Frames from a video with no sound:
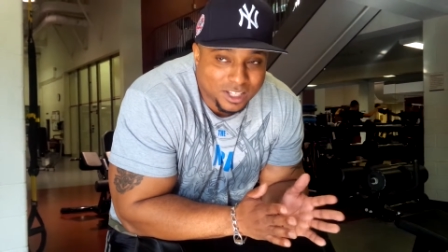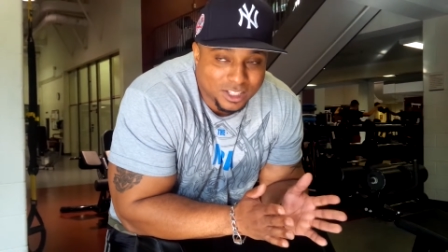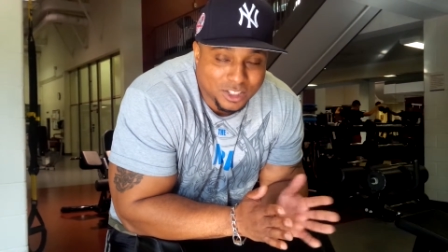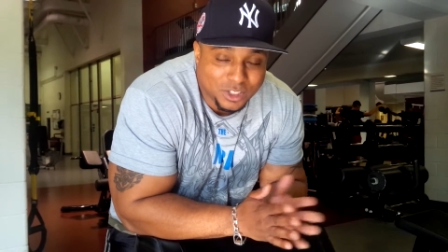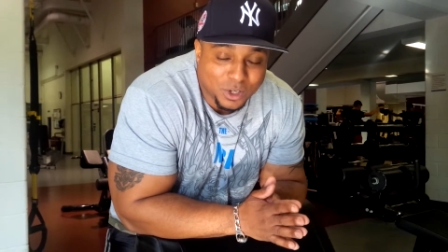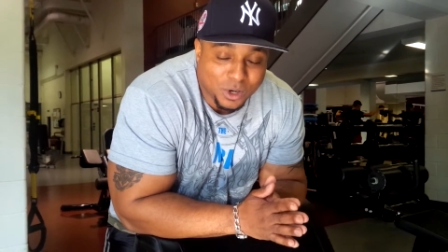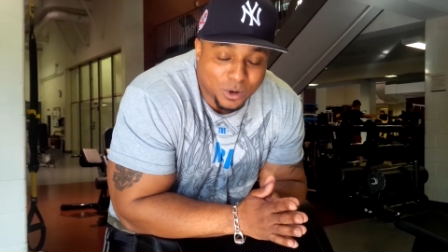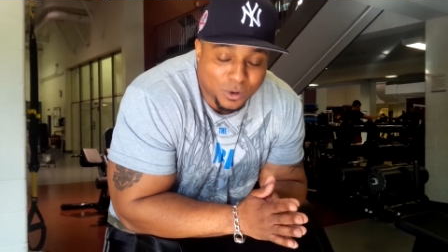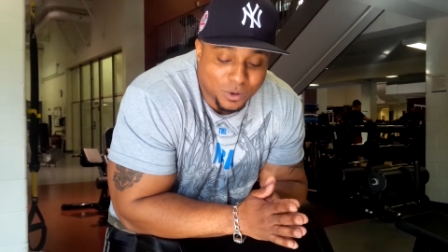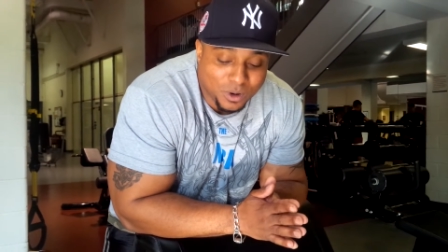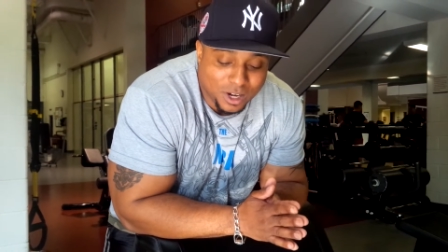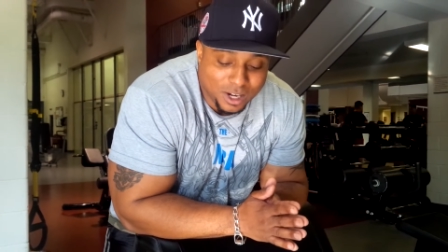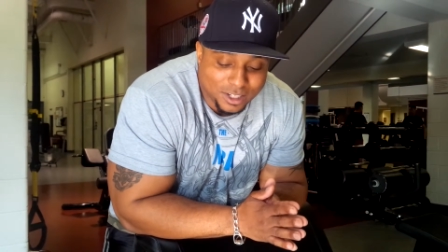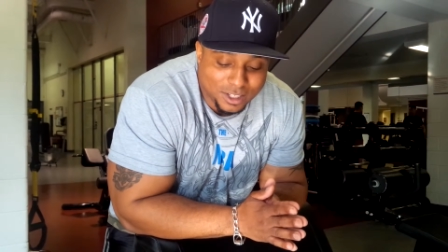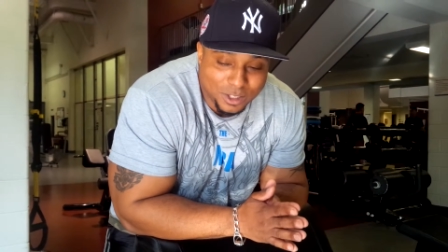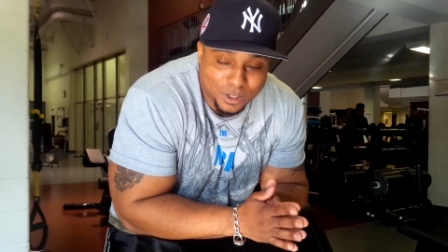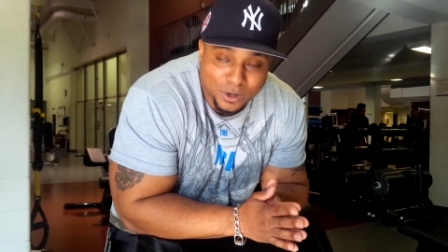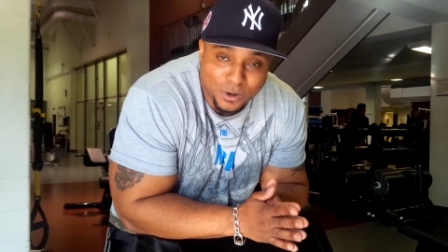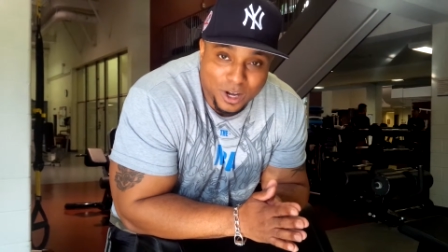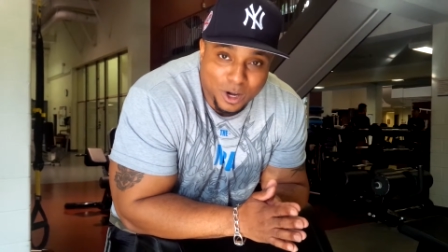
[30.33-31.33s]
so,
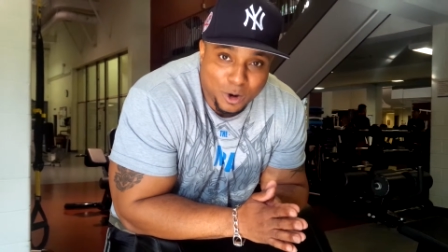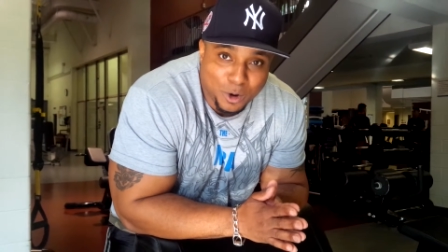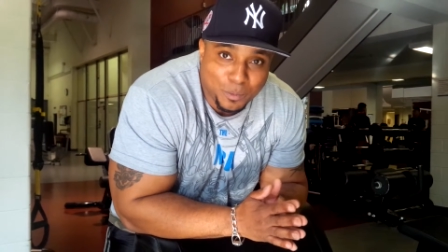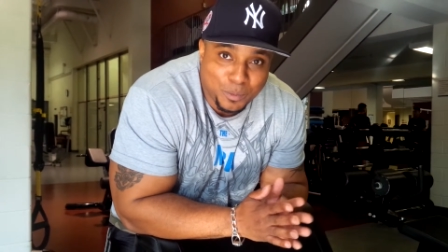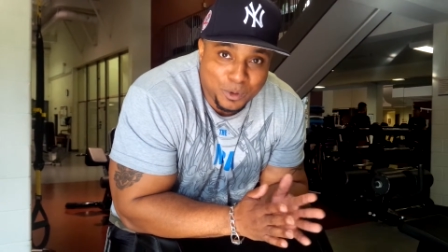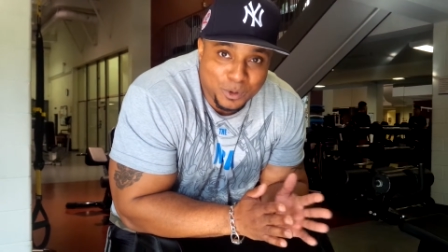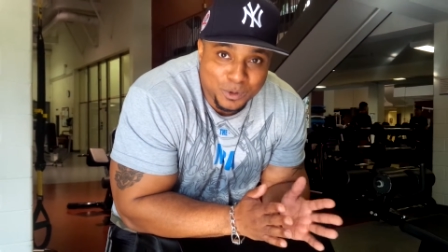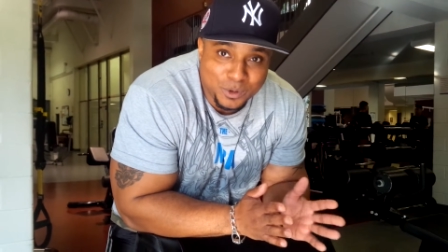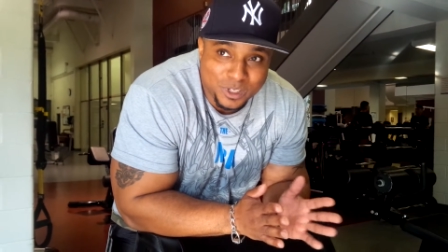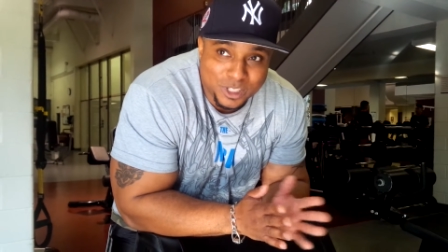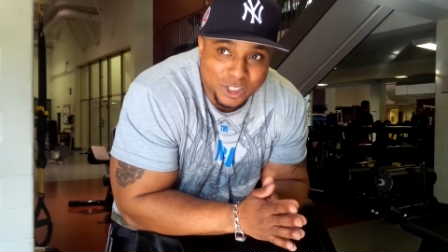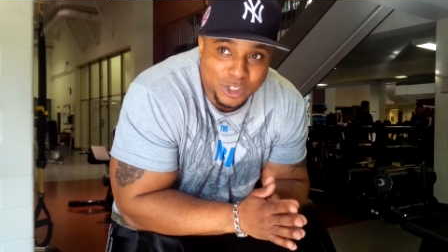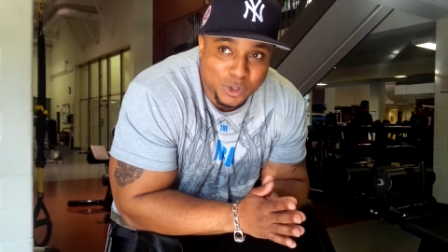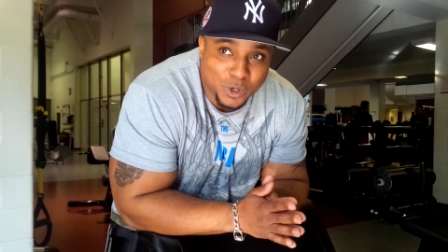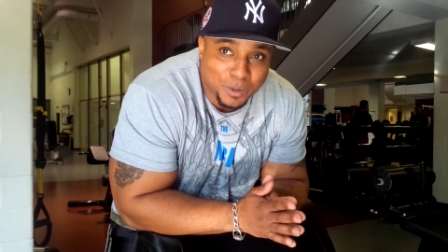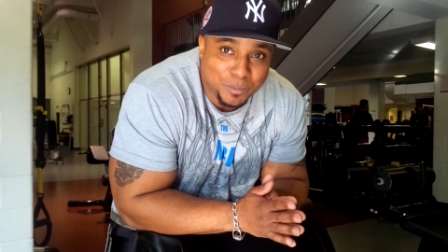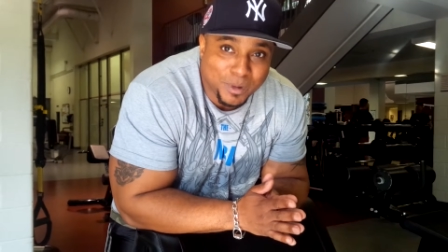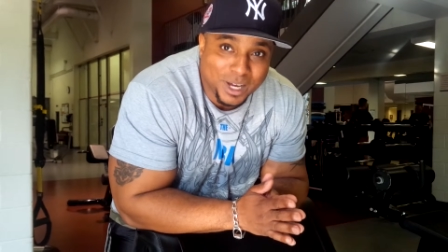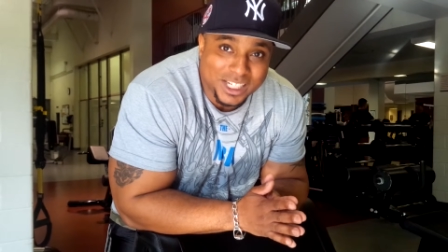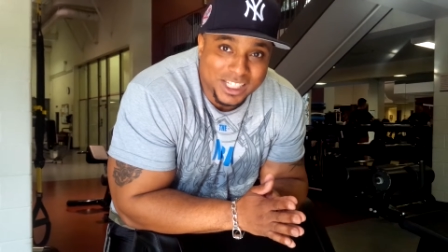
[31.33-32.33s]
you know, I hope you
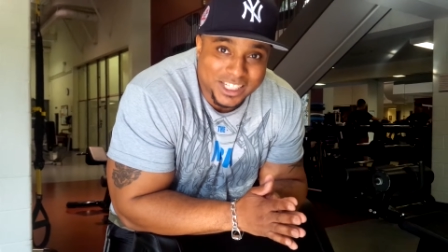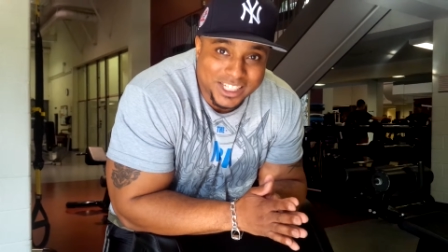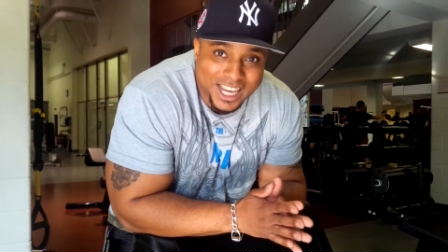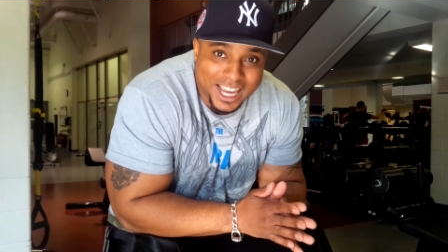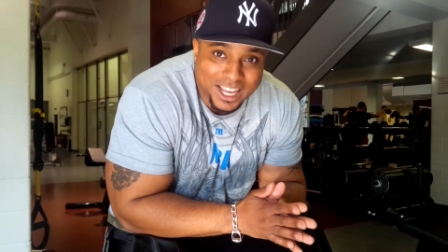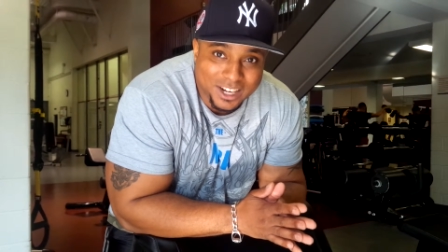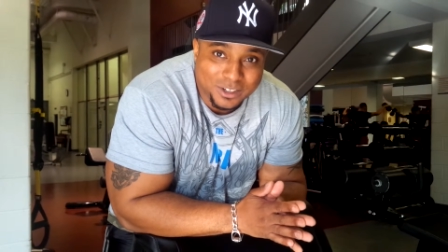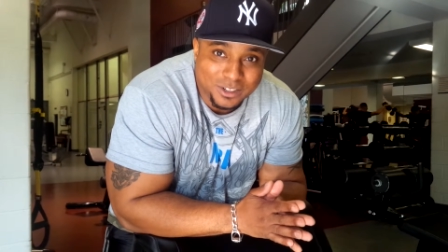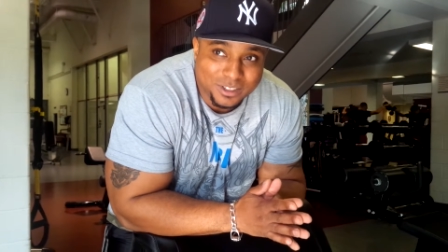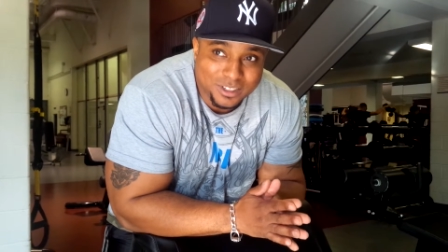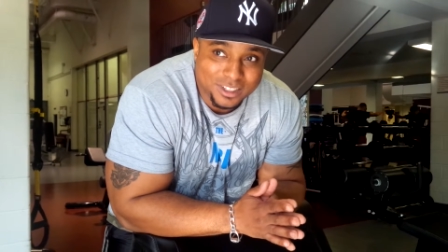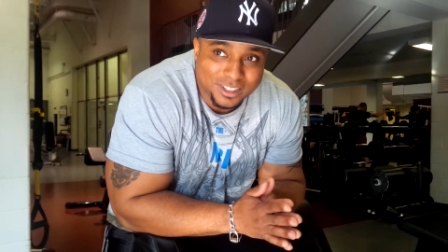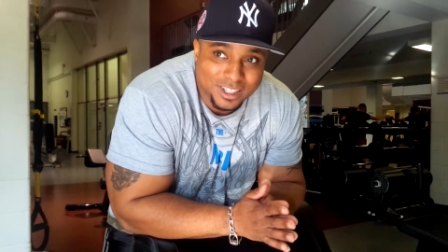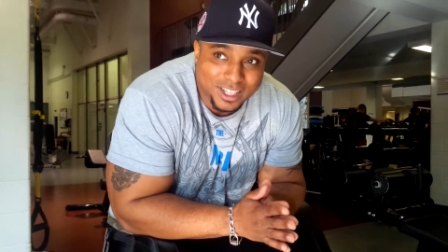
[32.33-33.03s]
enjoyed my channel